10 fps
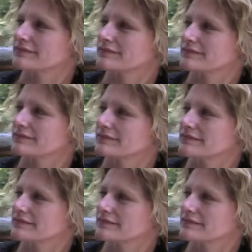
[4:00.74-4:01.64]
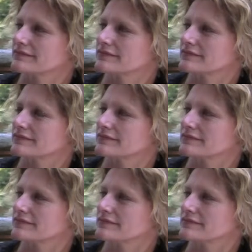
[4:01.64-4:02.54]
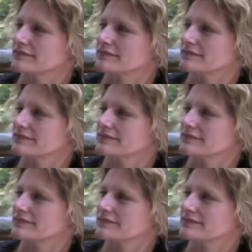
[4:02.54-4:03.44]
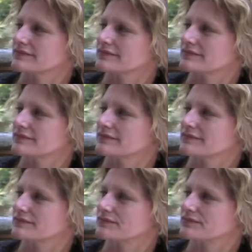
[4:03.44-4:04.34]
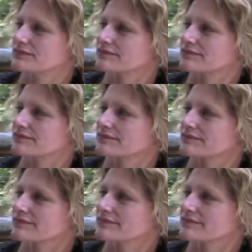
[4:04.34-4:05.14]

(not speaking)